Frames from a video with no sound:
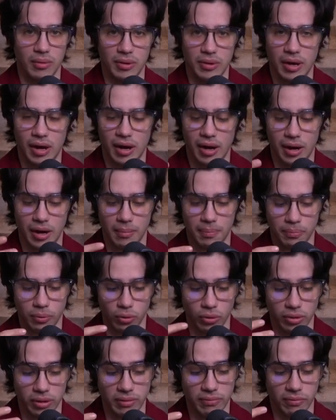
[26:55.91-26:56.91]
a
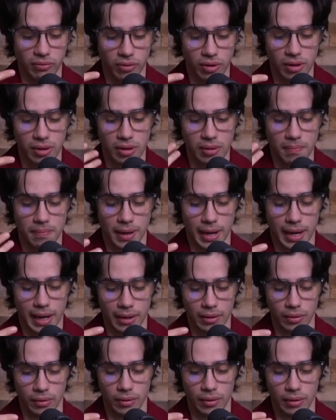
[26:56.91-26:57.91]
proliferated
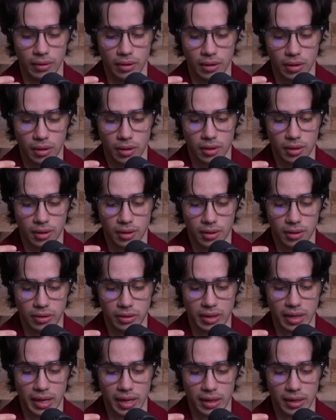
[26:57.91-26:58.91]
pattern
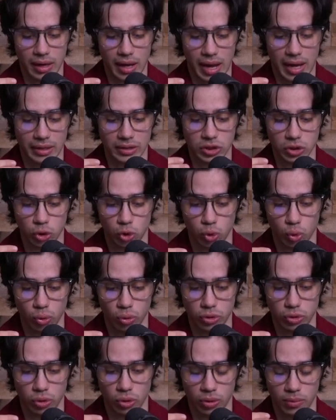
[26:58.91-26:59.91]
that has a
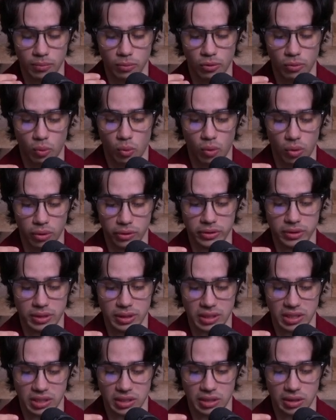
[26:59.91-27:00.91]
short-term reward
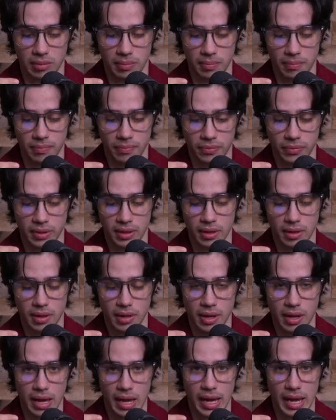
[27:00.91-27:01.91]
system
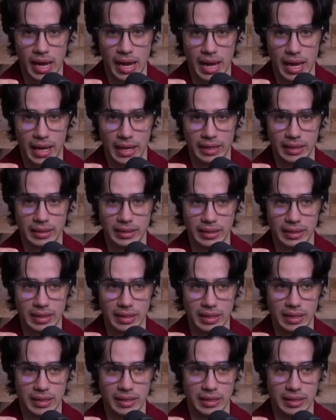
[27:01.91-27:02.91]
and
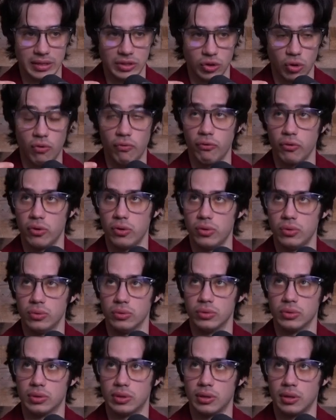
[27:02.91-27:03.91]
is
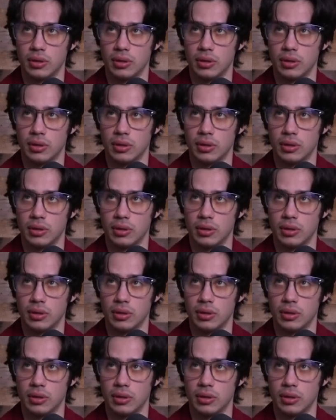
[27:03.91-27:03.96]
overused.